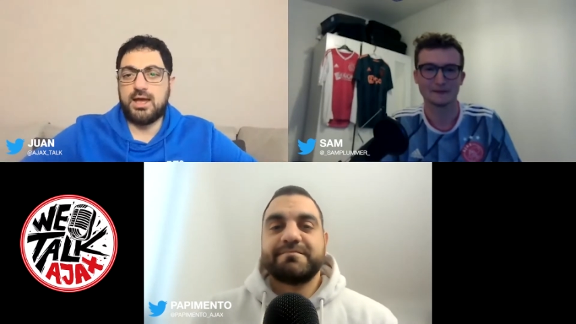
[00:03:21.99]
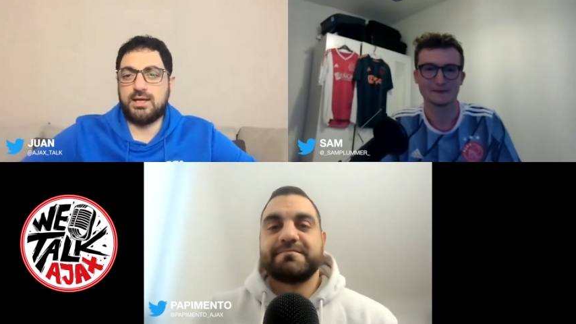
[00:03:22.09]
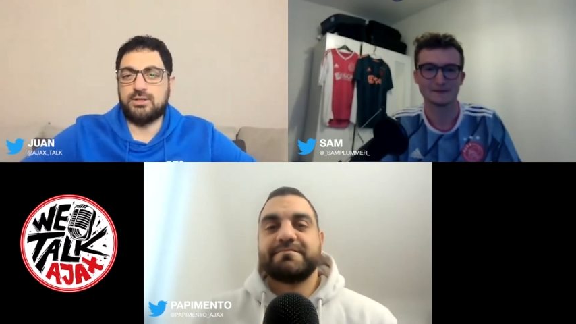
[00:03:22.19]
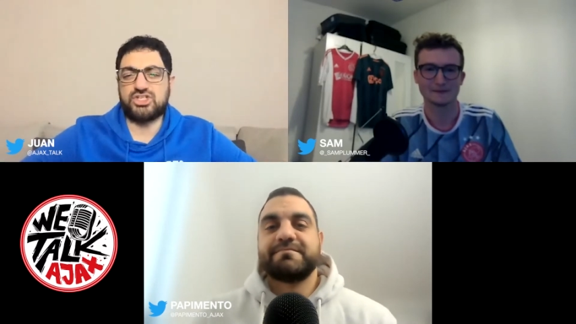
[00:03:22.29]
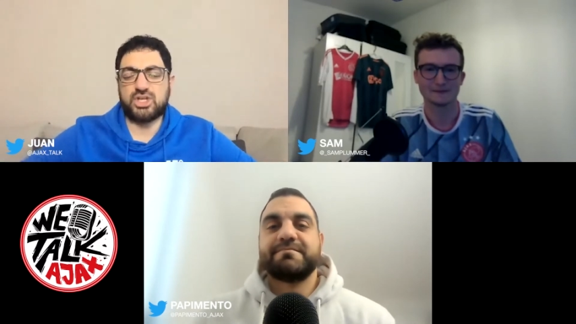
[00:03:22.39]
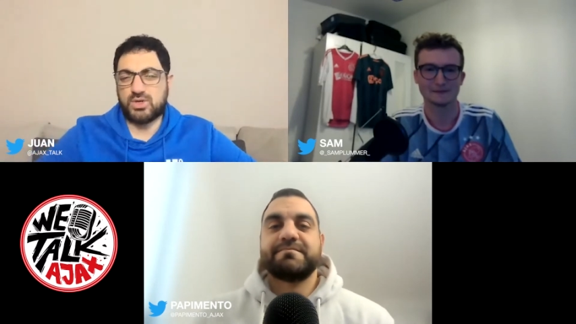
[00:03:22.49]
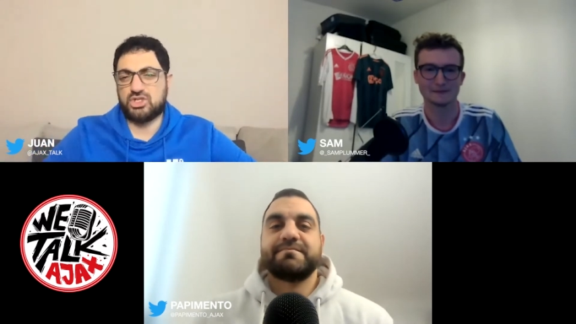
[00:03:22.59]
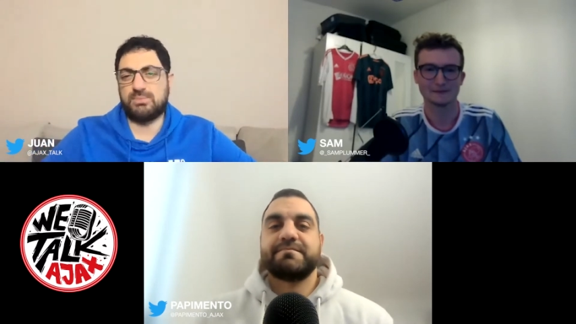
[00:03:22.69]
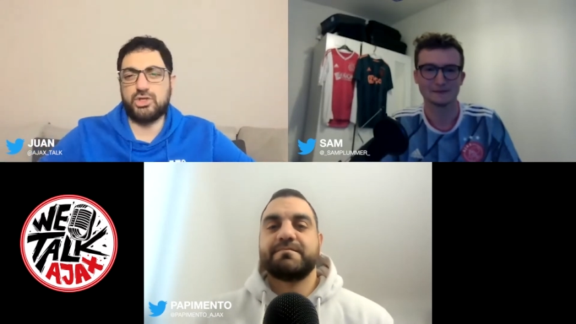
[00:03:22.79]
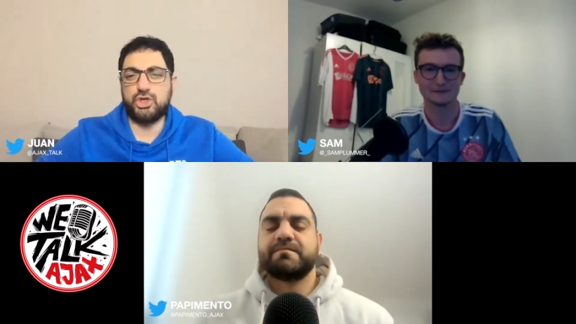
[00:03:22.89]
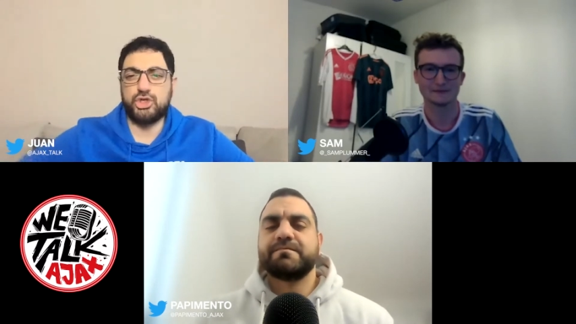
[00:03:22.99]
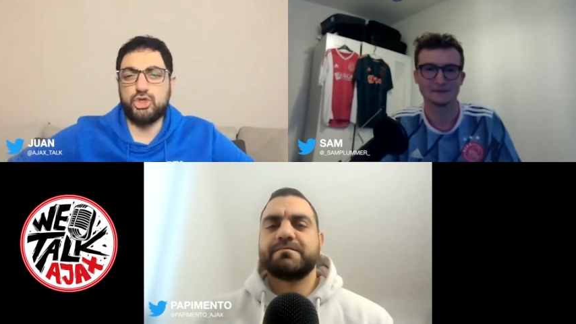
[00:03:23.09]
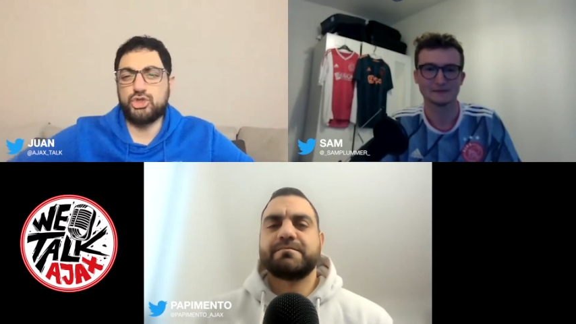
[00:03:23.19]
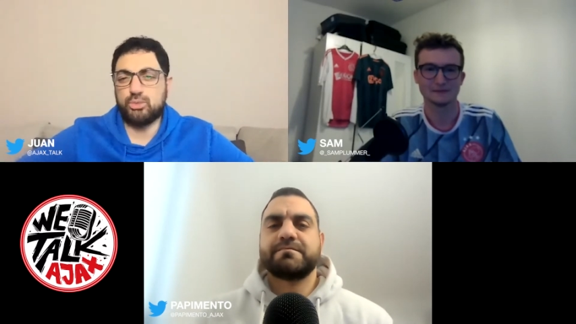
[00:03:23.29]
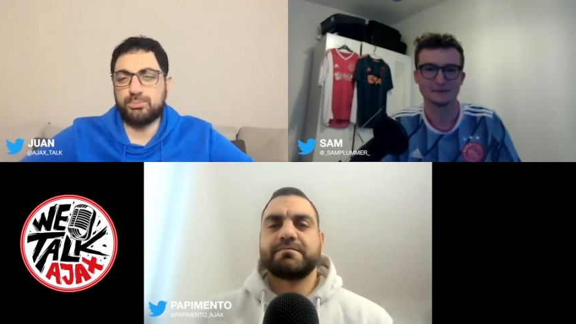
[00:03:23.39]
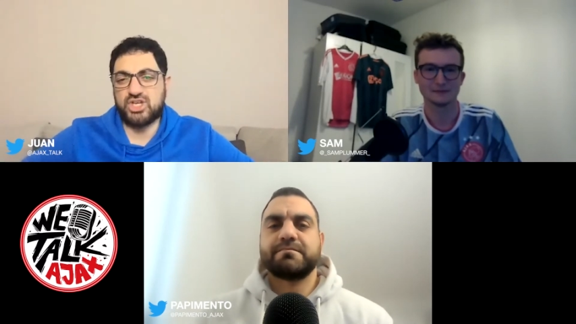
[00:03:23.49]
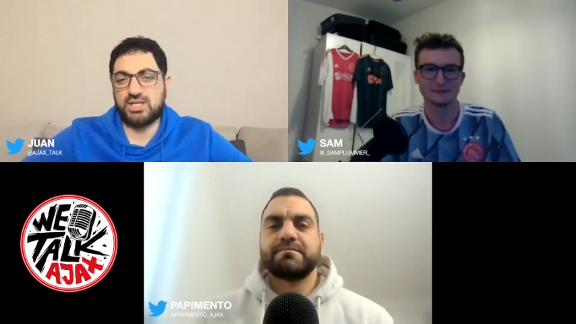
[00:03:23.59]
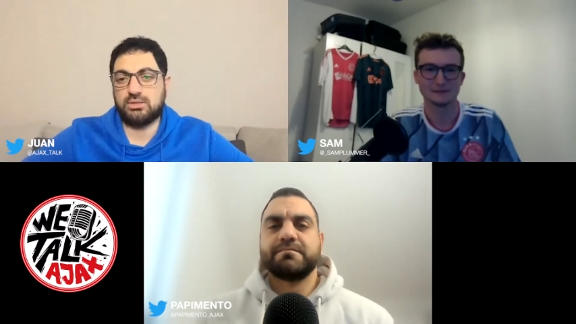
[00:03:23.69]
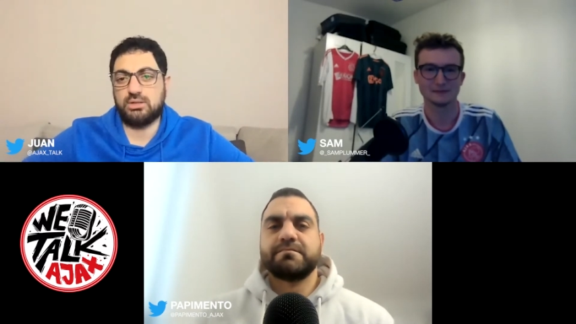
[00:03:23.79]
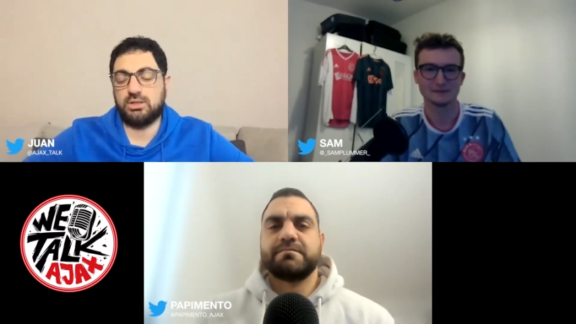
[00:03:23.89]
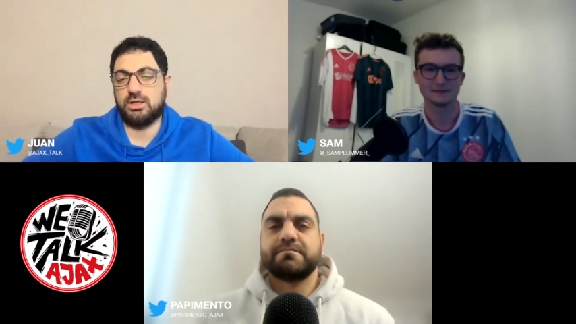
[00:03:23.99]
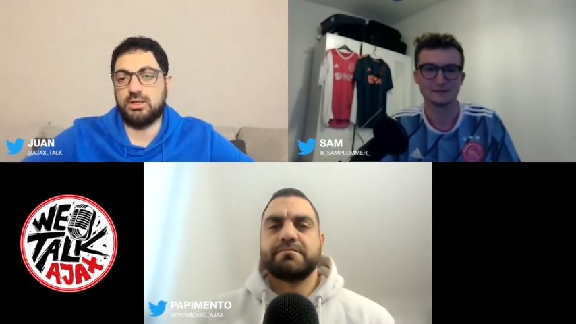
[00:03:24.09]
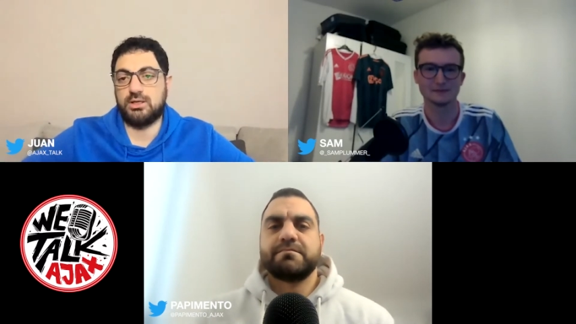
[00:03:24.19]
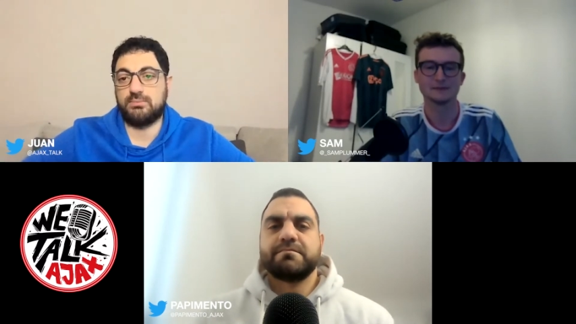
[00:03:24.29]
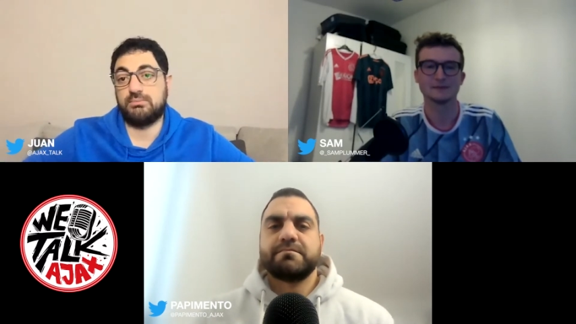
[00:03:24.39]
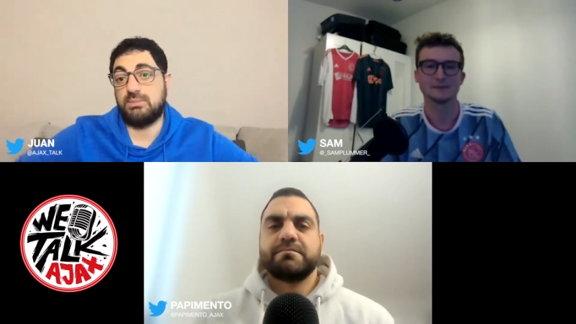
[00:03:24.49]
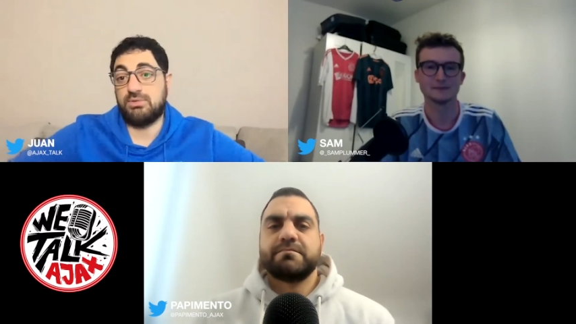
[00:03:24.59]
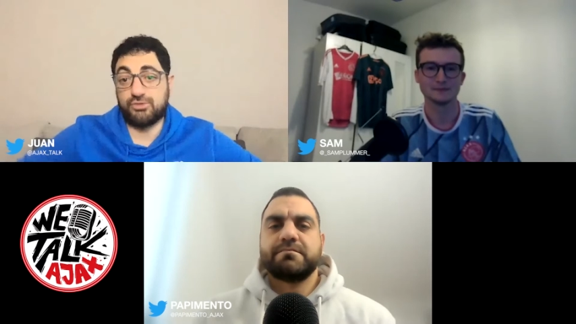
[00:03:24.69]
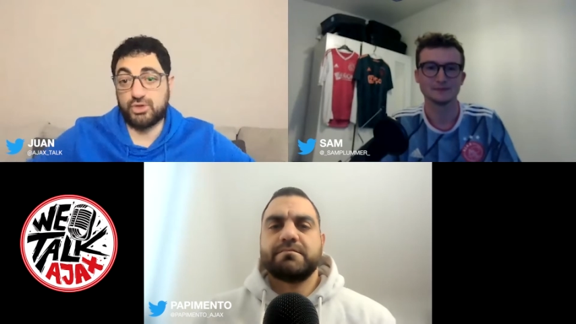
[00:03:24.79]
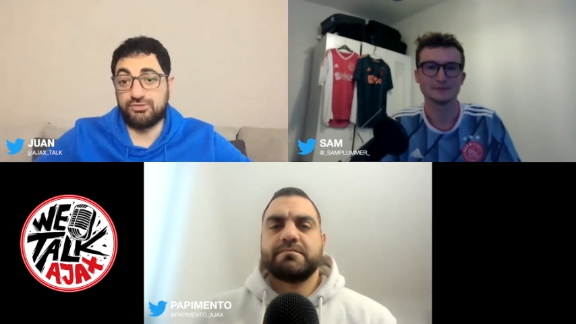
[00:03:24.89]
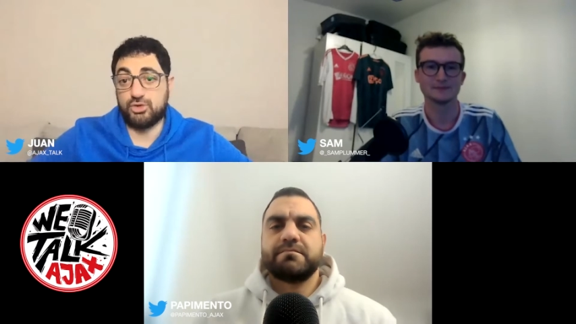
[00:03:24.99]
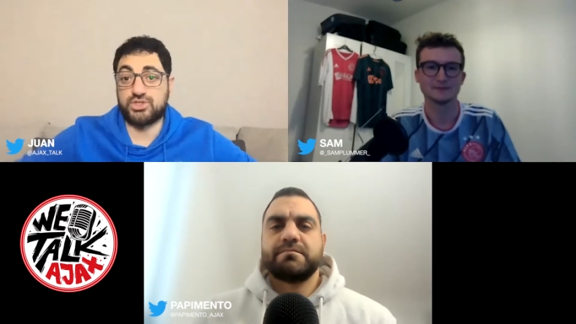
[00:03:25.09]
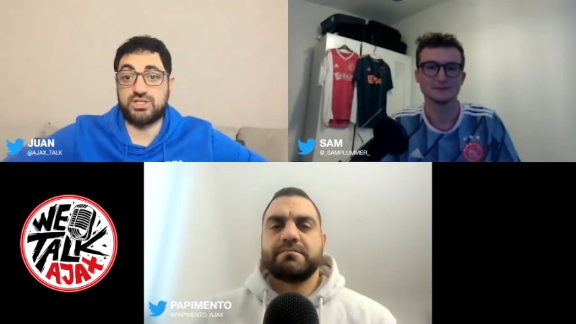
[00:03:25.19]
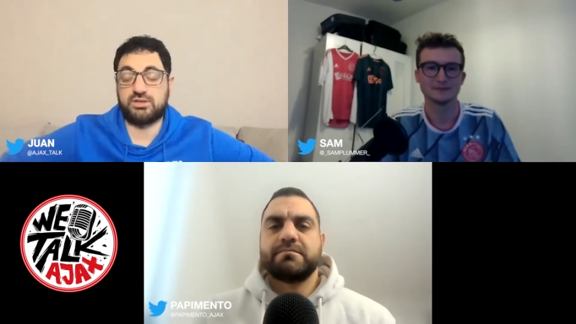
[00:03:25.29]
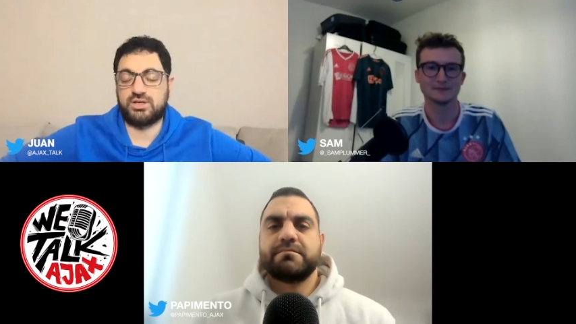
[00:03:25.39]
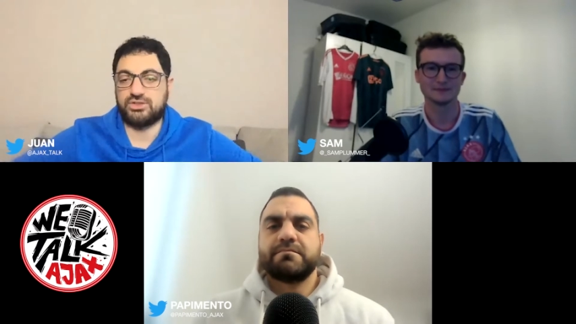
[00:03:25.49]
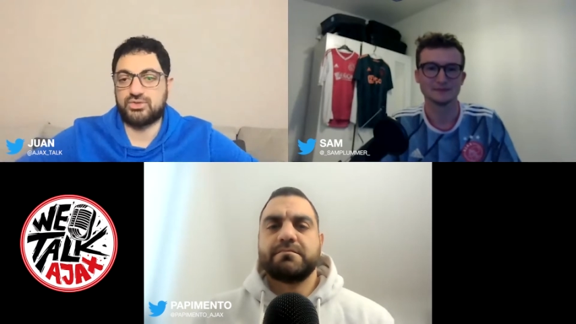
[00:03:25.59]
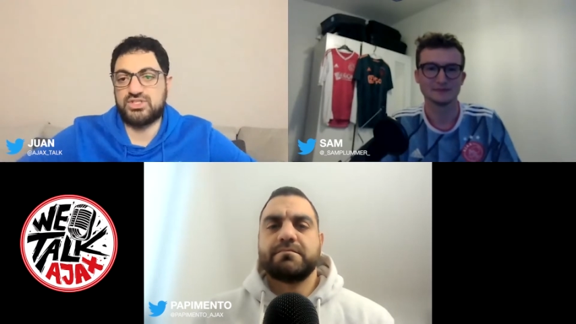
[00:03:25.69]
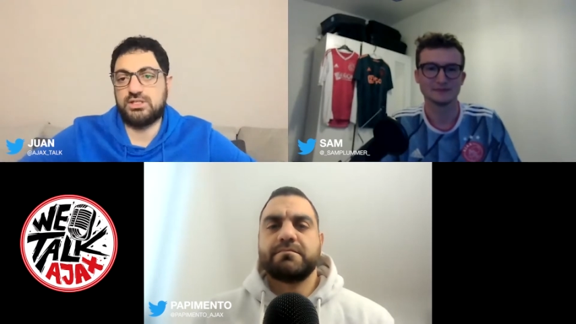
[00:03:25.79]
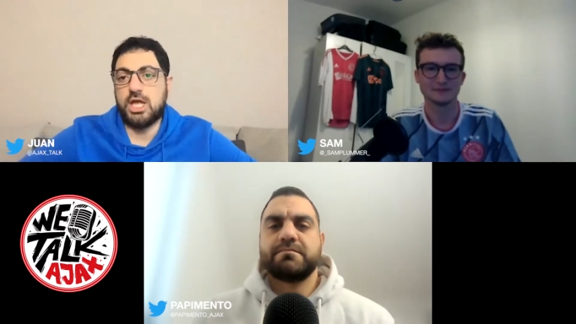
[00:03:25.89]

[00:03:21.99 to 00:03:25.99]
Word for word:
Speaker 1: uh, just a question about your YouTube channel, uh, maybe for the viewers that are interested.